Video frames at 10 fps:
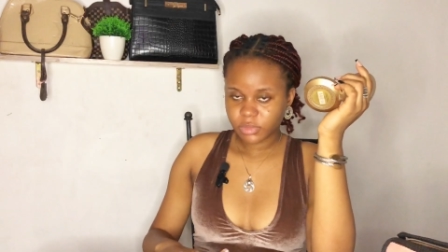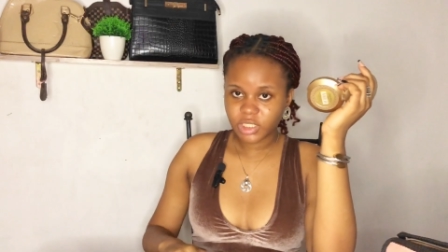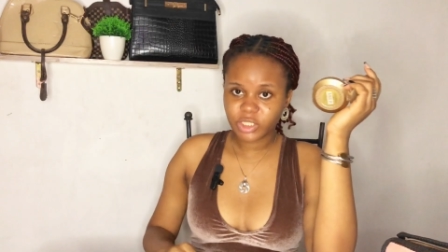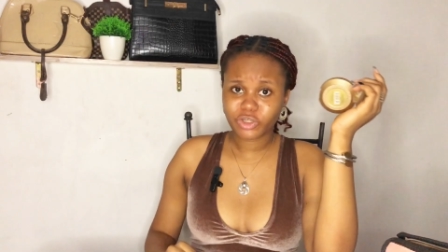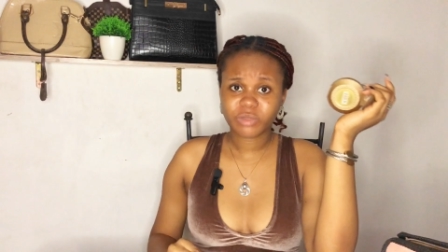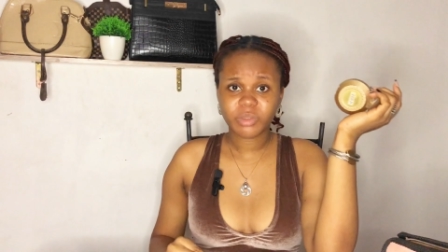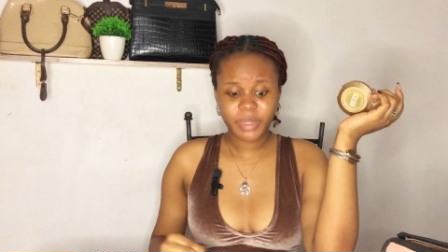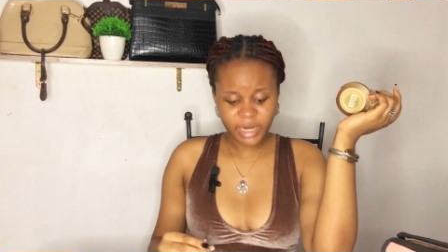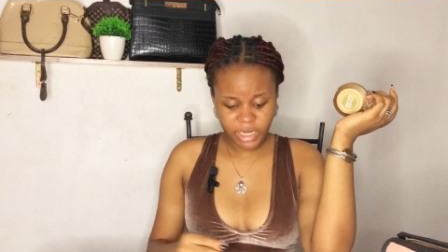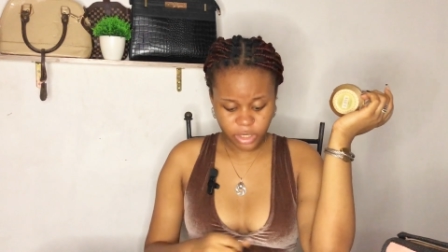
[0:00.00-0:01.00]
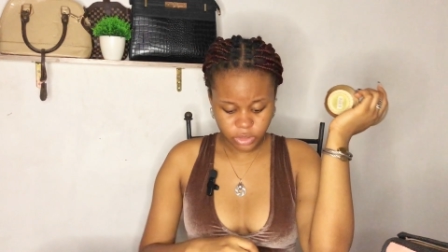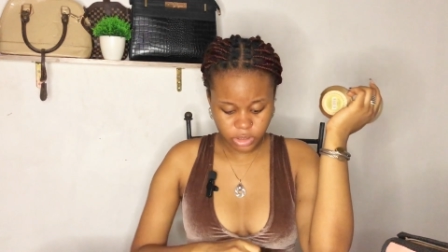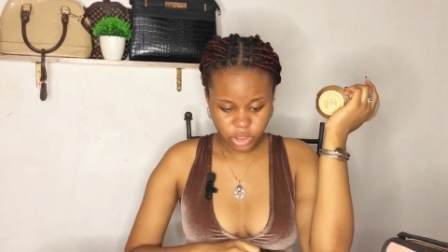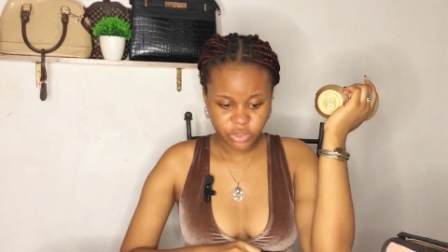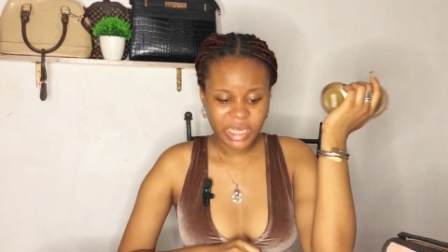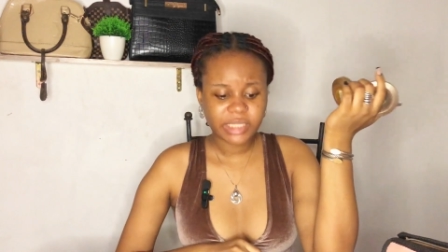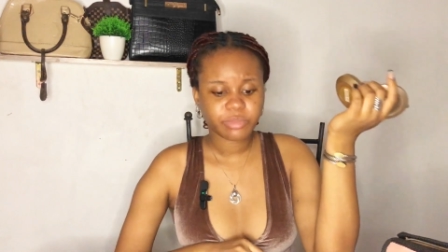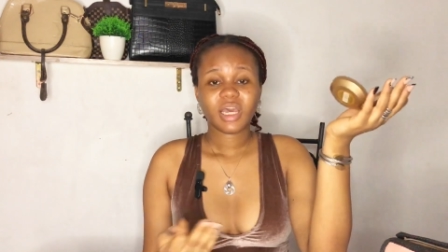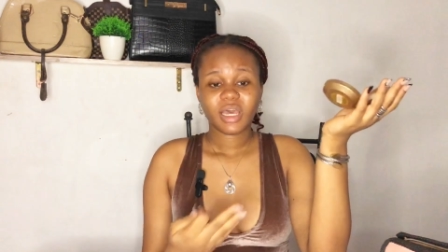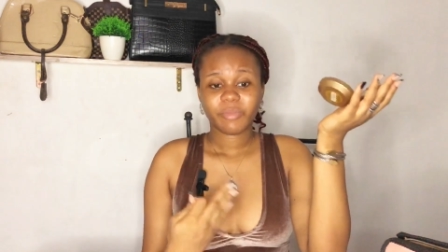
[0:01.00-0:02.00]
this is going to be very chaotic, you guys.
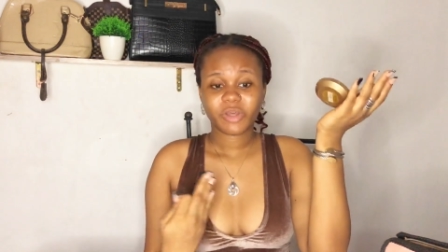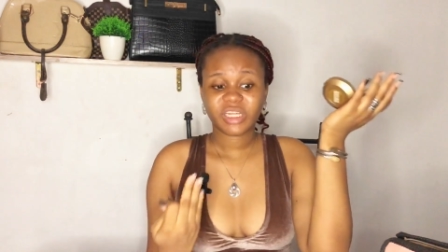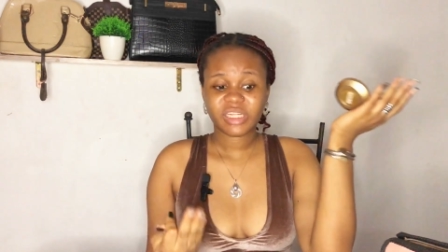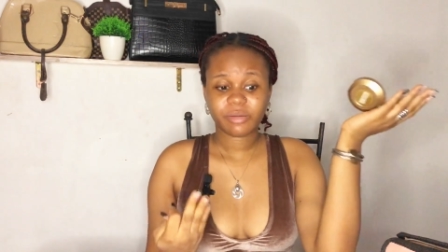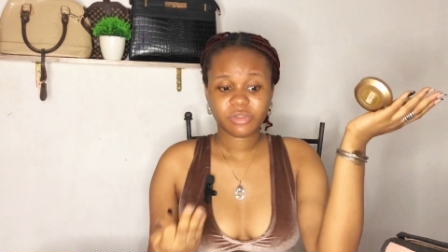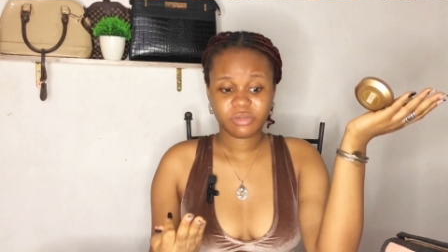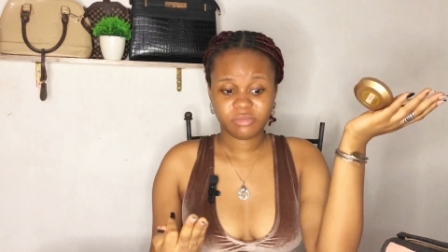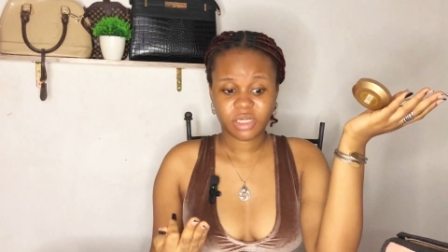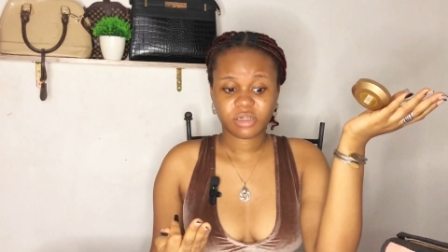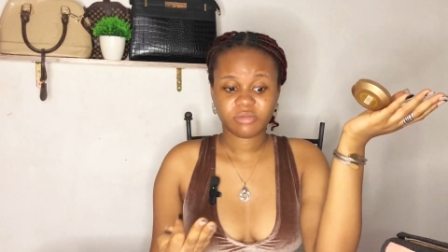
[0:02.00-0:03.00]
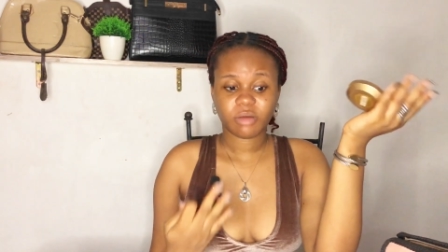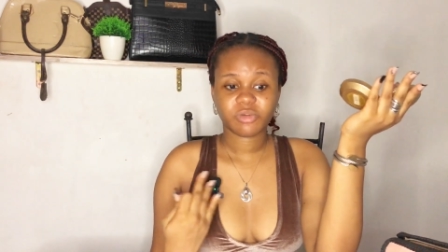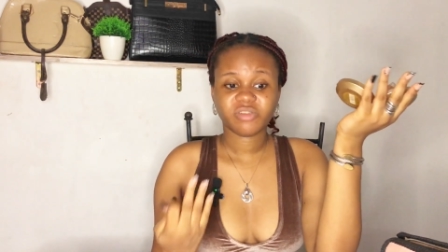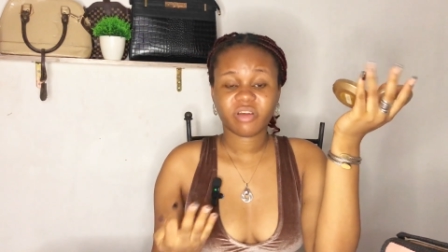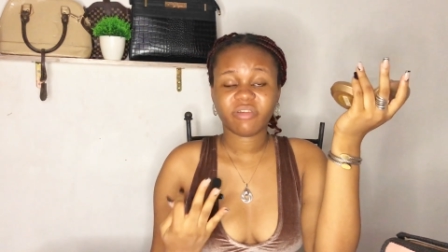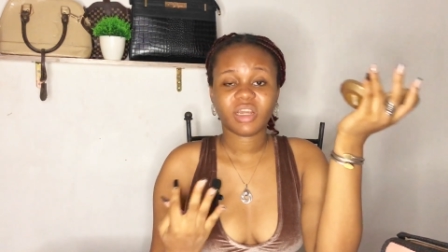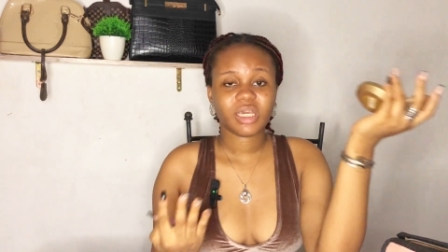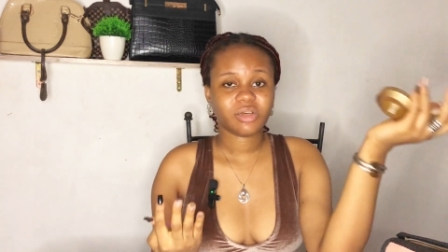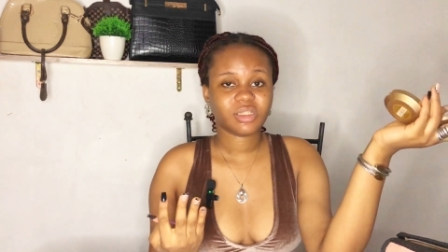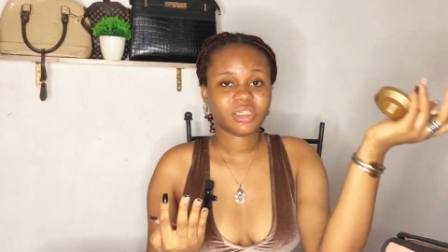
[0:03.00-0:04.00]
Because then I'm doing makeup, I'm always very,
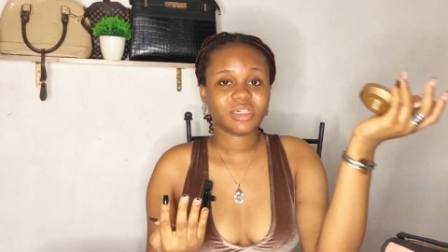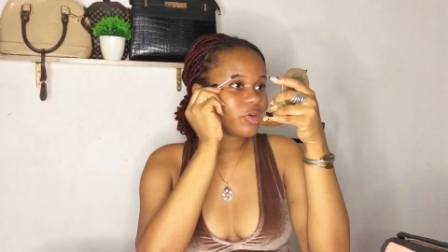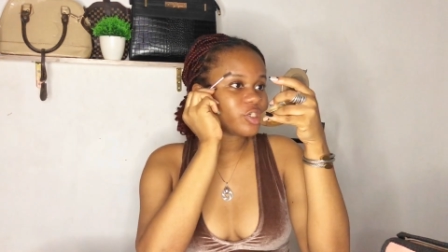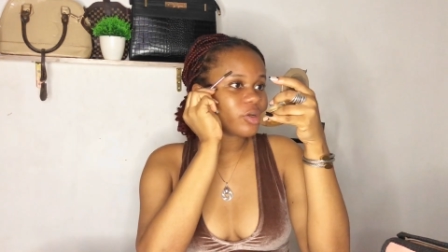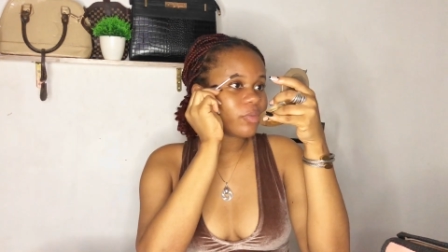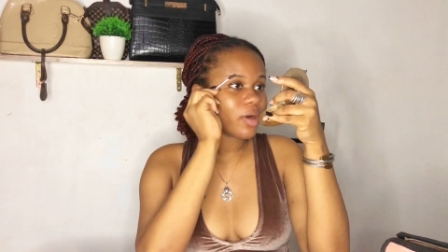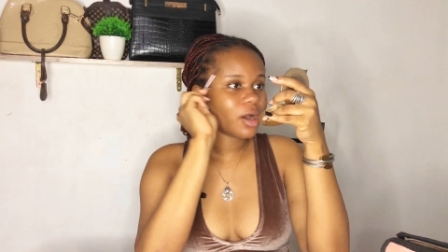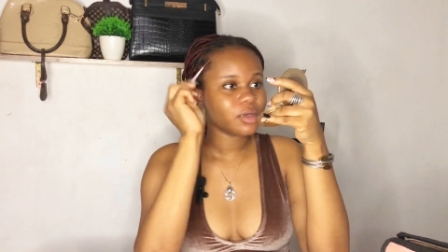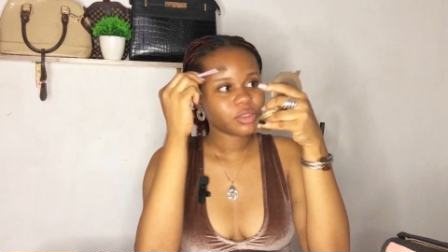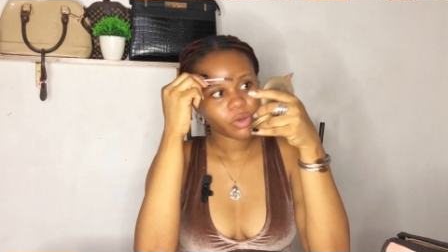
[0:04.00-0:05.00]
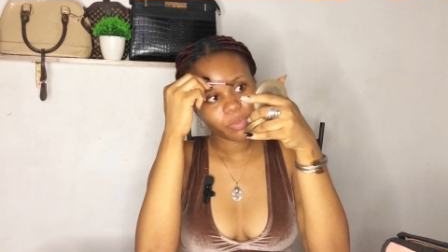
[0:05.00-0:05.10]
very chaotic. Brush your brows